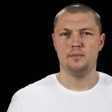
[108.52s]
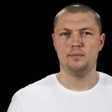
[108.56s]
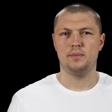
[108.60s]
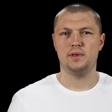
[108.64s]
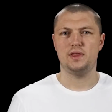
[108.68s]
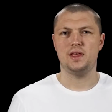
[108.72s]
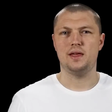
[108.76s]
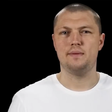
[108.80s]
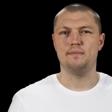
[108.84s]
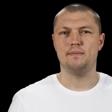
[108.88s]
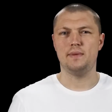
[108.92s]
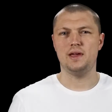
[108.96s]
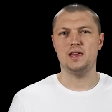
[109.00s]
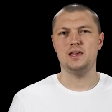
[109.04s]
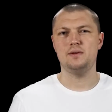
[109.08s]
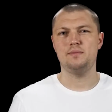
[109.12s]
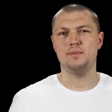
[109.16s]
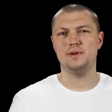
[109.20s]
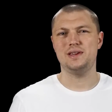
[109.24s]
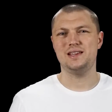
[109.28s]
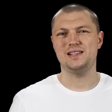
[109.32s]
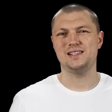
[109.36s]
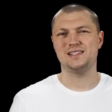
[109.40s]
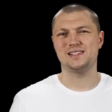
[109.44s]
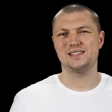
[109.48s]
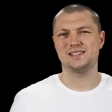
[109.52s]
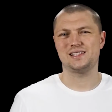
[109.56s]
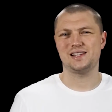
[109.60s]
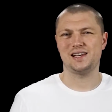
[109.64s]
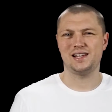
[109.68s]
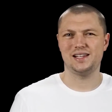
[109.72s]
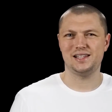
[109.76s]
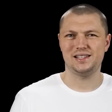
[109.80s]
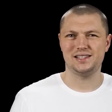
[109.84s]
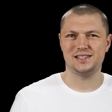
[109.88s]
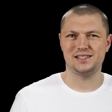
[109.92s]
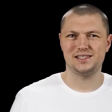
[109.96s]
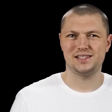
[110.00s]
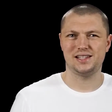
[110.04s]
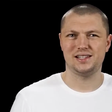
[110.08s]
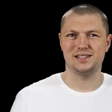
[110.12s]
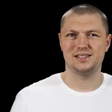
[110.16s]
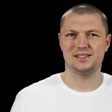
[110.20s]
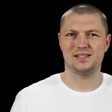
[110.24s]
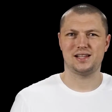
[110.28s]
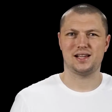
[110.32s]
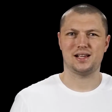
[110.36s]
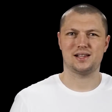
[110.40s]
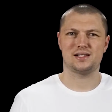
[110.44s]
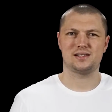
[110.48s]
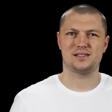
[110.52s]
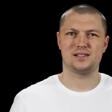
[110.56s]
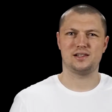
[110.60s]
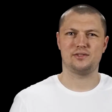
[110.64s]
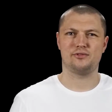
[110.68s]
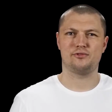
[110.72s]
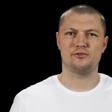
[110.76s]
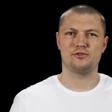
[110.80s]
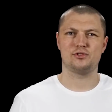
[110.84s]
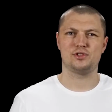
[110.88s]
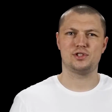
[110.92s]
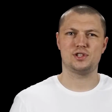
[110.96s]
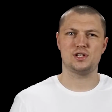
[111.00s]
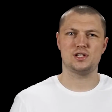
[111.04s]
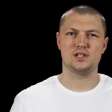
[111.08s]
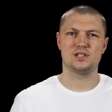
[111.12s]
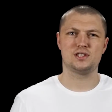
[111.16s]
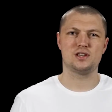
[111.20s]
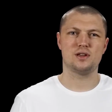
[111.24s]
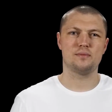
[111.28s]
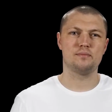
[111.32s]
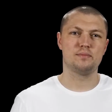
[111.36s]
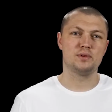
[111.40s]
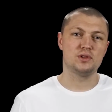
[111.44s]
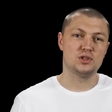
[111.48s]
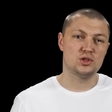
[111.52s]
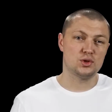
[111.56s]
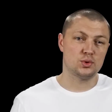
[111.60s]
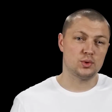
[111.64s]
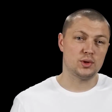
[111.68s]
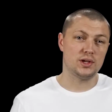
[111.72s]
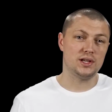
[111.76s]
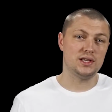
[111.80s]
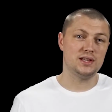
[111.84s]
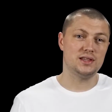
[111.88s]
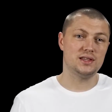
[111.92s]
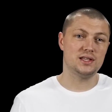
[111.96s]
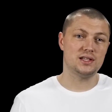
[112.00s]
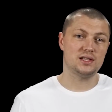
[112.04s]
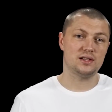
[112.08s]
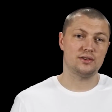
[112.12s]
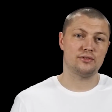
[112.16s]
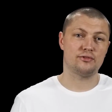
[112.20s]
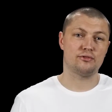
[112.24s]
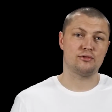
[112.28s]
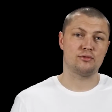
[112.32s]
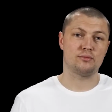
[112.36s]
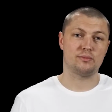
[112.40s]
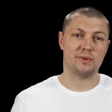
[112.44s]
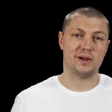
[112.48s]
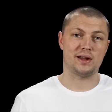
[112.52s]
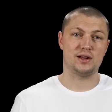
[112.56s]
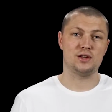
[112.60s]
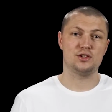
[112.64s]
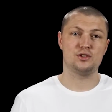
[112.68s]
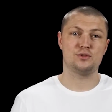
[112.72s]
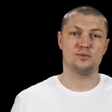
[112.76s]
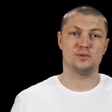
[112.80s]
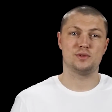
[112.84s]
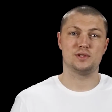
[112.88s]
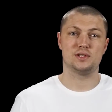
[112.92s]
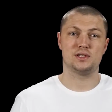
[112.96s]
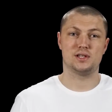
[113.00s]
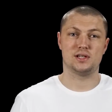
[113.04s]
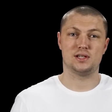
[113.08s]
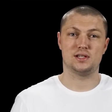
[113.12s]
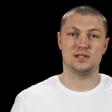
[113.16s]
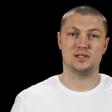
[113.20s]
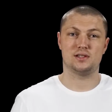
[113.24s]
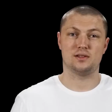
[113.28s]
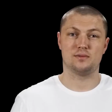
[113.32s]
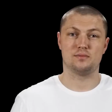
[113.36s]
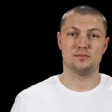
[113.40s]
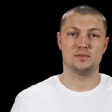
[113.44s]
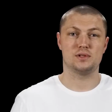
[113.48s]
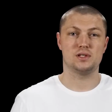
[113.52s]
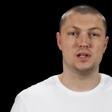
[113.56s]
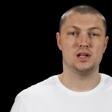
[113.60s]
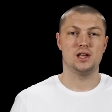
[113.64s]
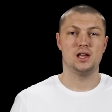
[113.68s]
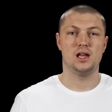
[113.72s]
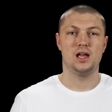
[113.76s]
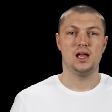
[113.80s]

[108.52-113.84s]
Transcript: but there may be slight syntax differences between the different management systems,